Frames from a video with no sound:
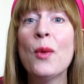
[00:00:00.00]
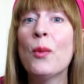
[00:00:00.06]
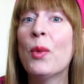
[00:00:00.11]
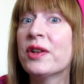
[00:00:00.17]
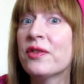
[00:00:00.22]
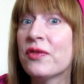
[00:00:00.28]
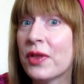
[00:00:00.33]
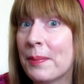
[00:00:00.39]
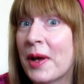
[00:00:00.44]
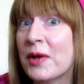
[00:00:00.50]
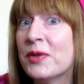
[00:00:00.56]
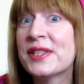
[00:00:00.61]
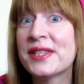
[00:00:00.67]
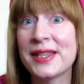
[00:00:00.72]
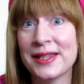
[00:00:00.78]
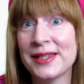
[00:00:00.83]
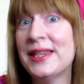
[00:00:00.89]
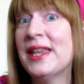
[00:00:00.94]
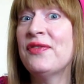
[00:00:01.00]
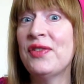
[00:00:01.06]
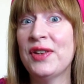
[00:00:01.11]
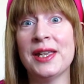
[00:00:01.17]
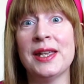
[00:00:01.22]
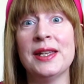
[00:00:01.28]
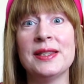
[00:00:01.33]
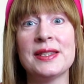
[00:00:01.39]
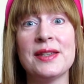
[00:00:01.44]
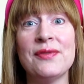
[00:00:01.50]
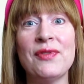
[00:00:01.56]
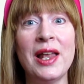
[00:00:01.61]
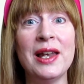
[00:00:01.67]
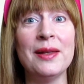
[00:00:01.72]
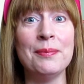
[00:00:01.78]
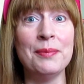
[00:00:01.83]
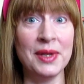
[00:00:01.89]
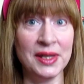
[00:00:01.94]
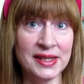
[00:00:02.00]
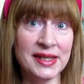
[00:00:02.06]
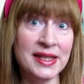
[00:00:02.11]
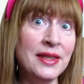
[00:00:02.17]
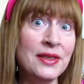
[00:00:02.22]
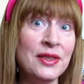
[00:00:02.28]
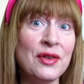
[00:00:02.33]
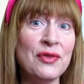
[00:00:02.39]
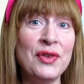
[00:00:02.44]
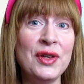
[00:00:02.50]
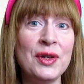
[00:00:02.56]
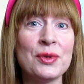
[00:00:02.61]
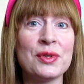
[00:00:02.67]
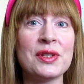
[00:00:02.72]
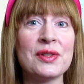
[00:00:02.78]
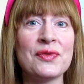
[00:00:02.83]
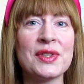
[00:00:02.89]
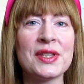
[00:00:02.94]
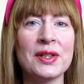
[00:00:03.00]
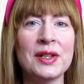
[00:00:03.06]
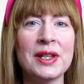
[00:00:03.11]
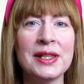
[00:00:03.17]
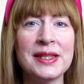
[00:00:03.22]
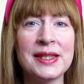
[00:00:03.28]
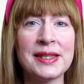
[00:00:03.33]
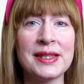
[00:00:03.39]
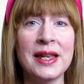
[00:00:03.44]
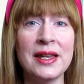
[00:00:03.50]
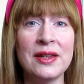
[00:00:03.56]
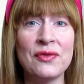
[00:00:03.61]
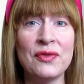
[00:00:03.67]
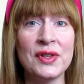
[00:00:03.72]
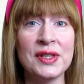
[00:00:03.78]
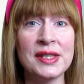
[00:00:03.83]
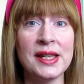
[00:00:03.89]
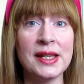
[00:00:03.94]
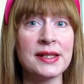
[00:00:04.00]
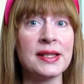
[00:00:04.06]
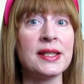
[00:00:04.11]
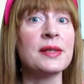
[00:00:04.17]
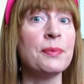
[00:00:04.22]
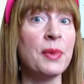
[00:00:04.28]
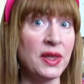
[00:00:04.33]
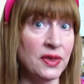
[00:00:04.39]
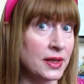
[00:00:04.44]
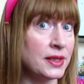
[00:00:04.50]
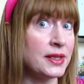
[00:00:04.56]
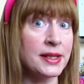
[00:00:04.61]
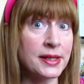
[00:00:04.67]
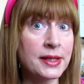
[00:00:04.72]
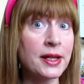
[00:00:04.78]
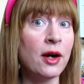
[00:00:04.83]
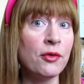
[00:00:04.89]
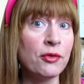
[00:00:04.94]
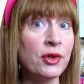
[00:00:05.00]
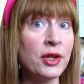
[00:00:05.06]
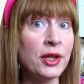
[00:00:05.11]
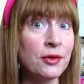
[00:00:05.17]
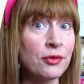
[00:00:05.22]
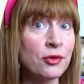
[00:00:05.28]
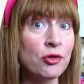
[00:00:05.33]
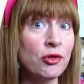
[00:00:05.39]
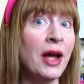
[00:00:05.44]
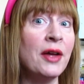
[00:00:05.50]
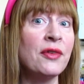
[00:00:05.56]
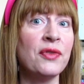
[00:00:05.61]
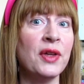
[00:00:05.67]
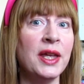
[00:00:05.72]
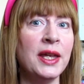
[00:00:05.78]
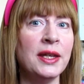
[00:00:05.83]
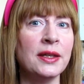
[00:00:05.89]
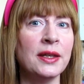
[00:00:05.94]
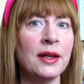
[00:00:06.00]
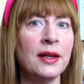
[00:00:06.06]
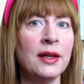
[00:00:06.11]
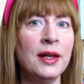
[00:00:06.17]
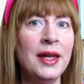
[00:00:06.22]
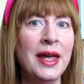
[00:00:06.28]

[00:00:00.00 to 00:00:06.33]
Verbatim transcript: One of the most significant developments in the field of solid-state physics has been the discovery of graphene.